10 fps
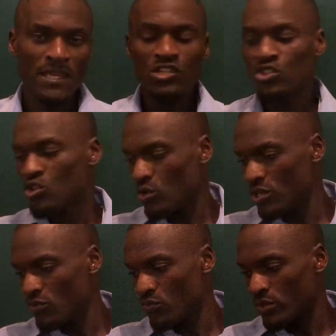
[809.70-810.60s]
in your
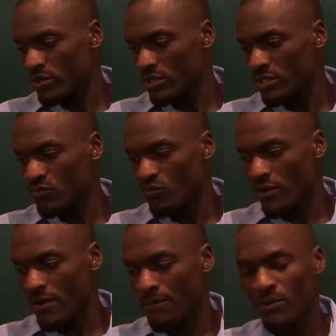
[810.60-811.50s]
invoice. It's
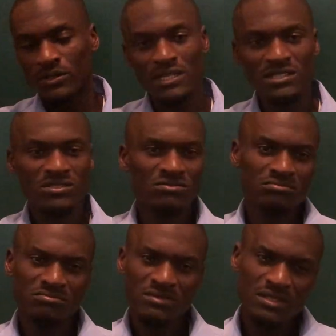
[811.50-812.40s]
very important.
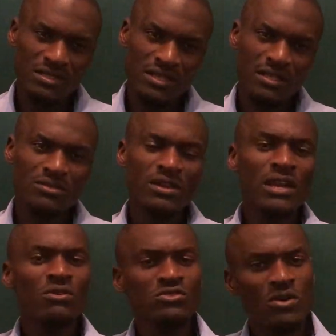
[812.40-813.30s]
You
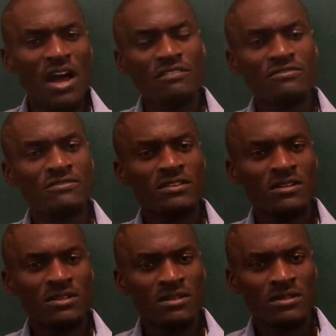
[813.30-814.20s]
can also have
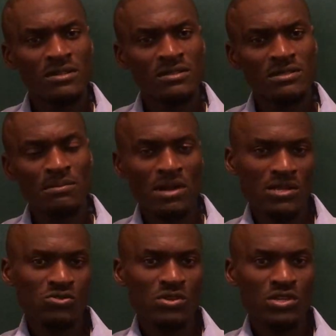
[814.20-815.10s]
some
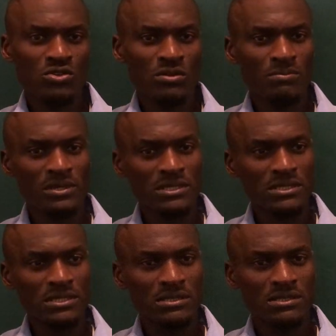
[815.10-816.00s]
cancellation
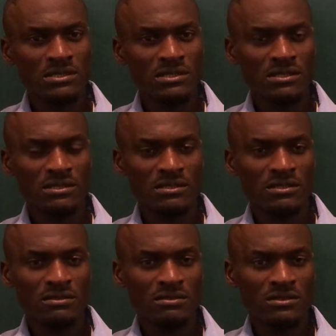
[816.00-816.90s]
policies,
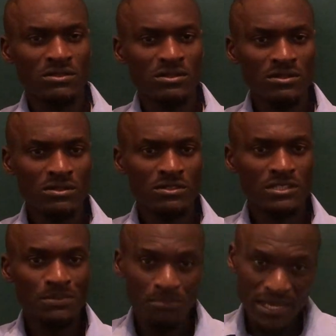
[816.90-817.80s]
you know,
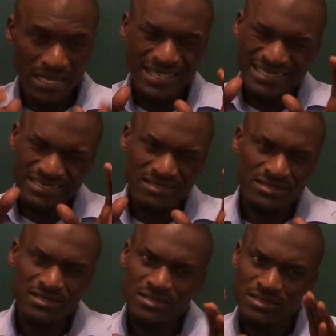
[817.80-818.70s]
depending.
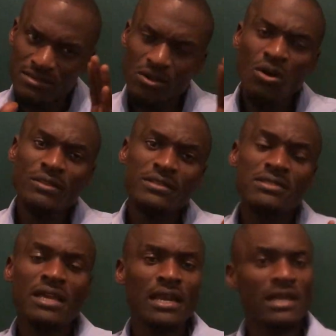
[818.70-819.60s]
All
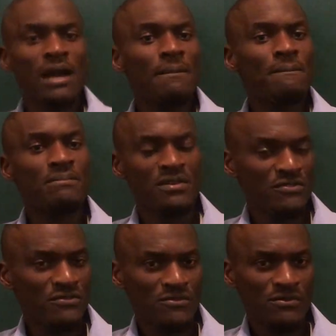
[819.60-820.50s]
these can come brief.